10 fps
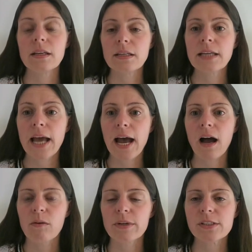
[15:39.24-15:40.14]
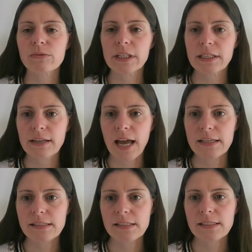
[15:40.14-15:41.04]
Yeah, what's really
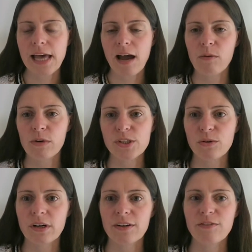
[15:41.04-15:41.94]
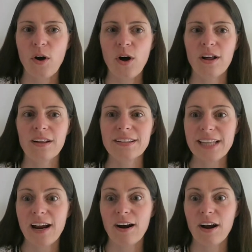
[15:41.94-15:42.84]
nice is that we're sort of all
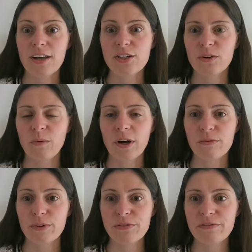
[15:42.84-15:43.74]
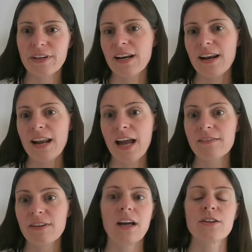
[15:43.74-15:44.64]
there under one roof, and not
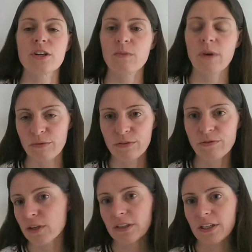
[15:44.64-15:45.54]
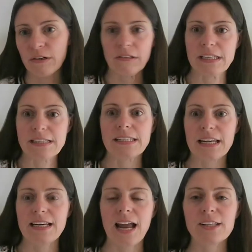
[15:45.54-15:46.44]
even under one roof, we're literally
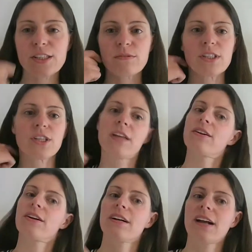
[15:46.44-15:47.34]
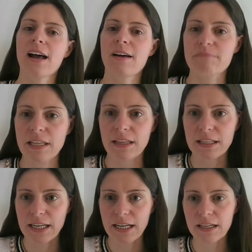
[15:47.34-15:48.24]
sitting next to each other um, in the
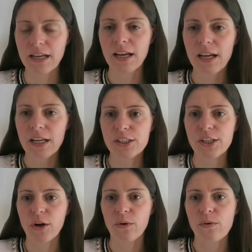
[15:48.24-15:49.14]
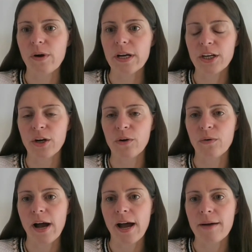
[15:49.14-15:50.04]
clinic. So, you
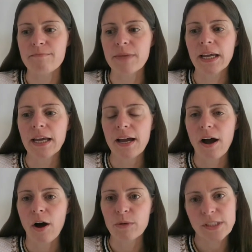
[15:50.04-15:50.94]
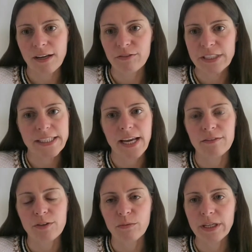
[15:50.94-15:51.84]
know, um, almost every day
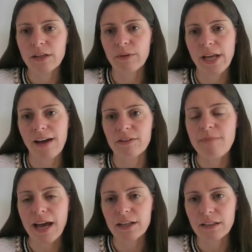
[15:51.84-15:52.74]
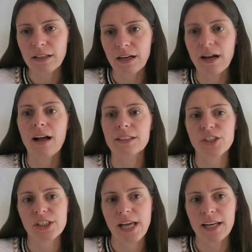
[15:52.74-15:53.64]
of the week, we have a medical
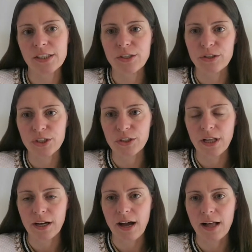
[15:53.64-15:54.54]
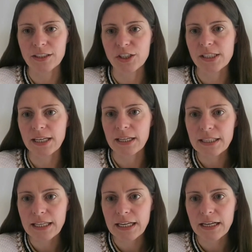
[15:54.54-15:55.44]
oncologist and a surgical oncologist in
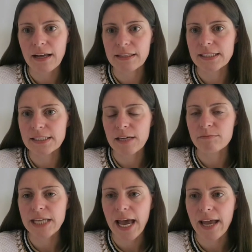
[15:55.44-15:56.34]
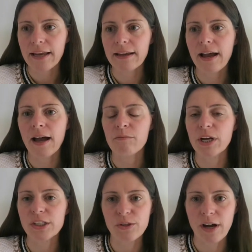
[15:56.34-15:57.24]
clinic on the same day. Um, we
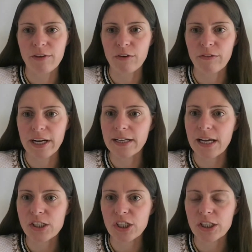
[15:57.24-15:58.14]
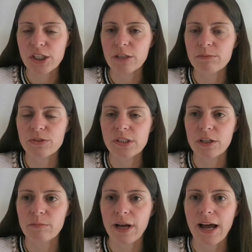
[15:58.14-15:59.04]
also have our radiation team who's
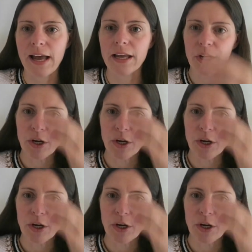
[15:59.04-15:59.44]
nearby.